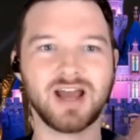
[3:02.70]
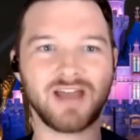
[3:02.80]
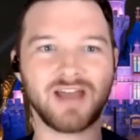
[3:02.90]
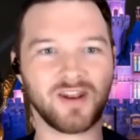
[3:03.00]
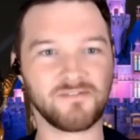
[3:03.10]

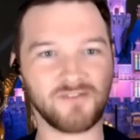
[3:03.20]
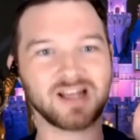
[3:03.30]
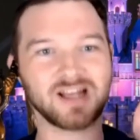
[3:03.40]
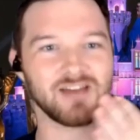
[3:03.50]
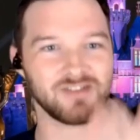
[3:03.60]
and then I
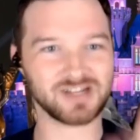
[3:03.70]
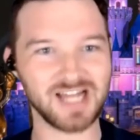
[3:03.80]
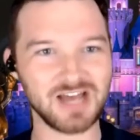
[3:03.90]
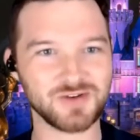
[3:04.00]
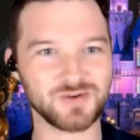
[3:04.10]
finally have a
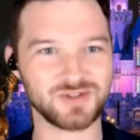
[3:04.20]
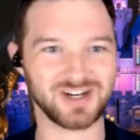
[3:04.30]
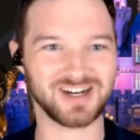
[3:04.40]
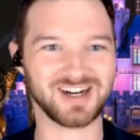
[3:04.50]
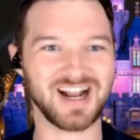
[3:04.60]
class with
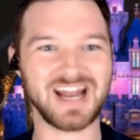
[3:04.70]
her.